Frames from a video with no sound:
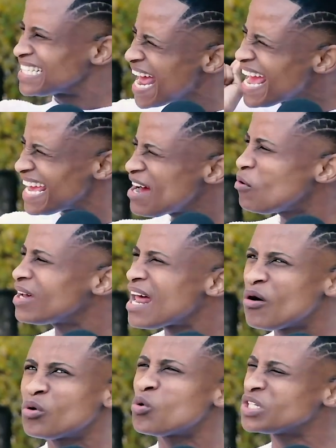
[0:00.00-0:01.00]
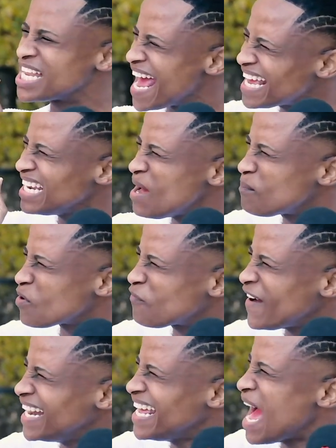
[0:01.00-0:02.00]
Tagging what I want to check your
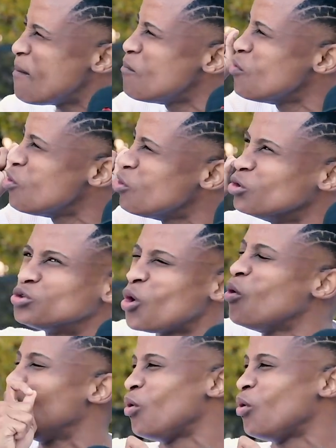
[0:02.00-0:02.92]
profile, ya moto.